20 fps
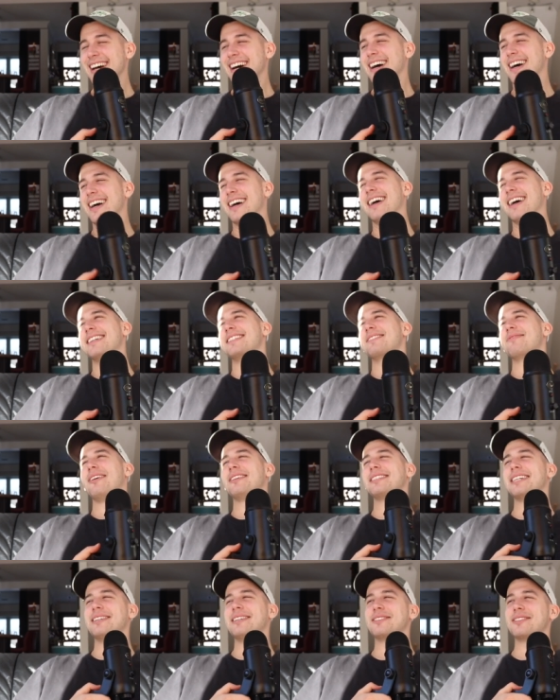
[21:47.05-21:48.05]
Uh,
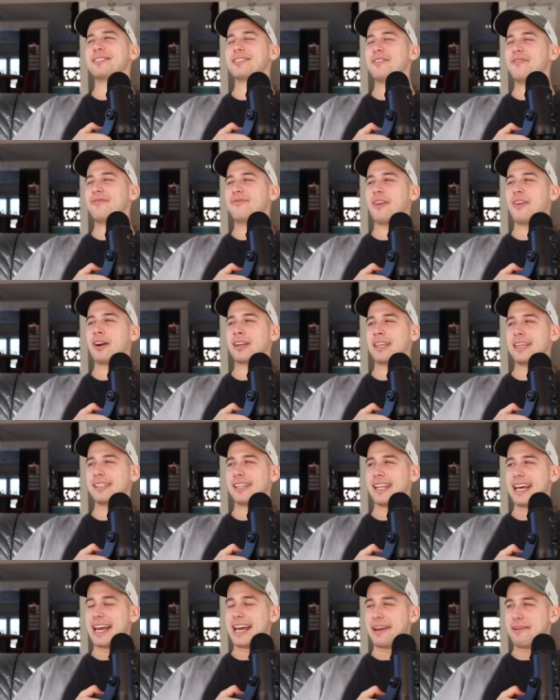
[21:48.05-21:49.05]
small towns are so fucking
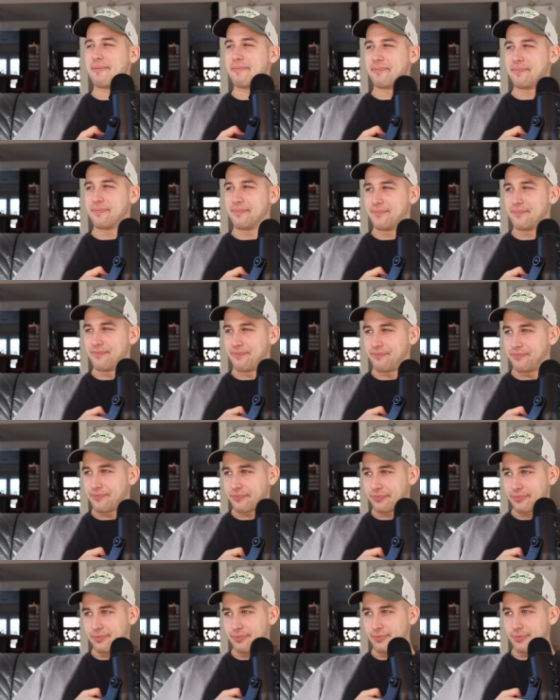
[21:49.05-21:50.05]
lame.
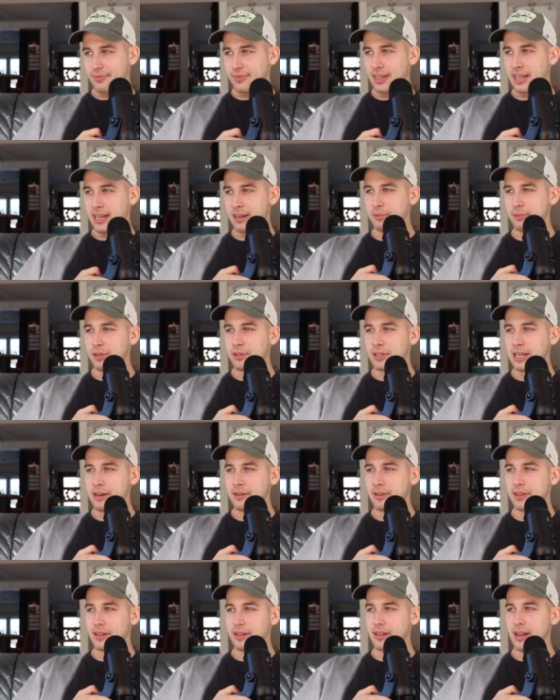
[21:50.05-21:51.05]
Now we'll go
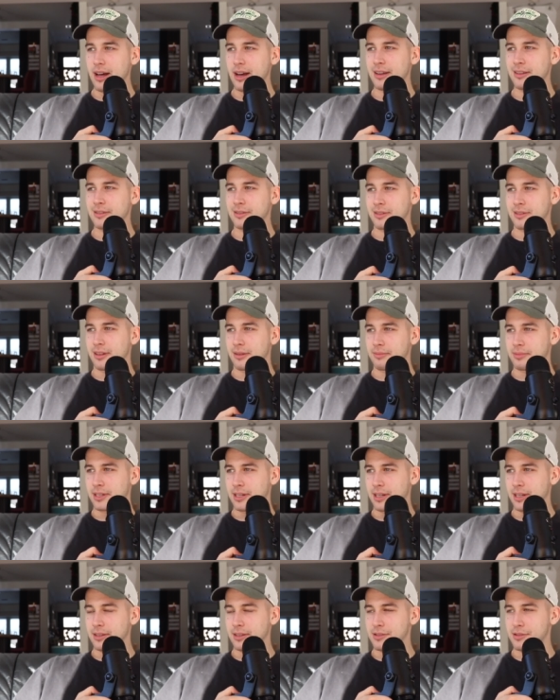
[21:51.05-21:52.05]
down to the Lions Club
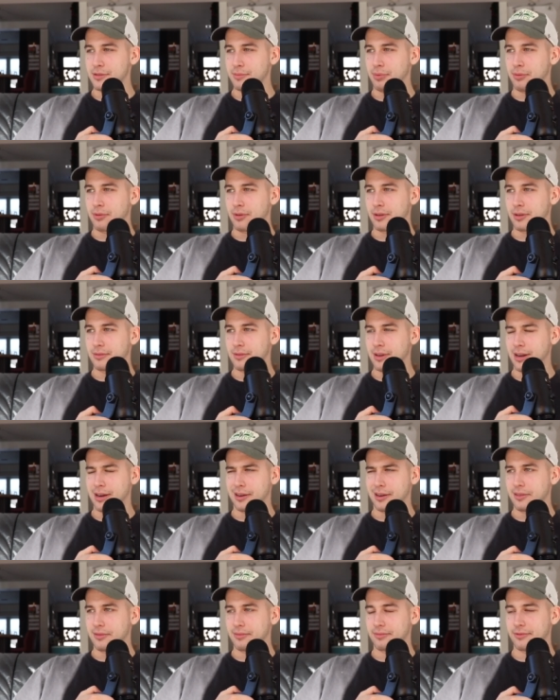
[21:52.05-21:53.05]
tonight and support. I
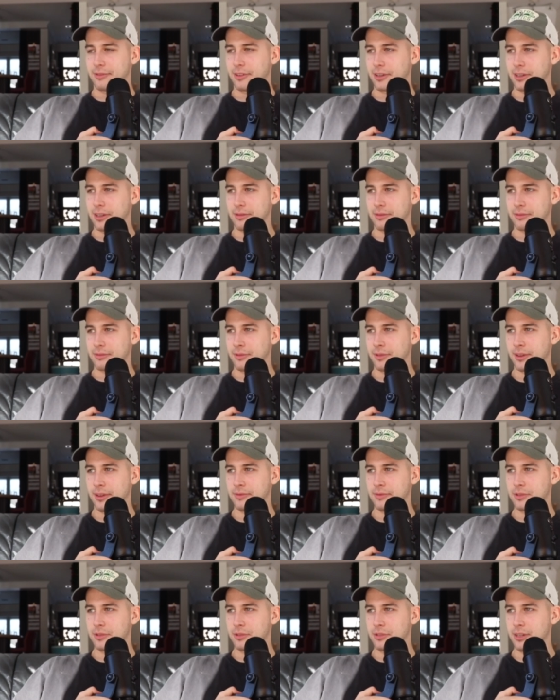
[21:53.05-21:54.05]
don't know. Fucking who
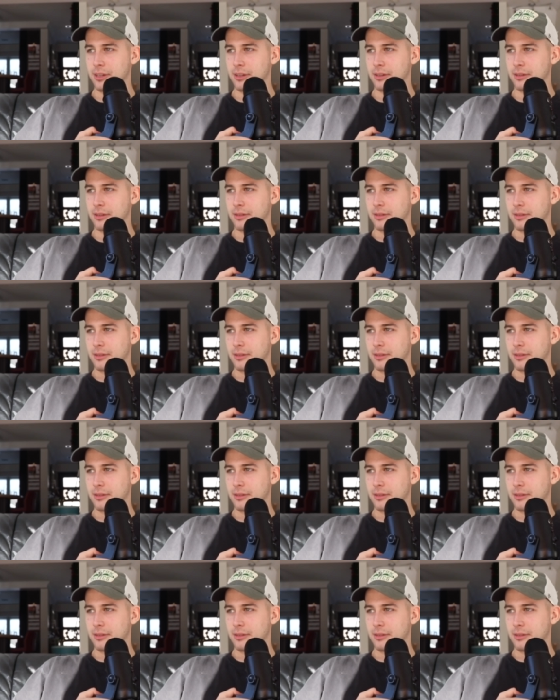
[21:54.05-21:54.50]
gives a shit?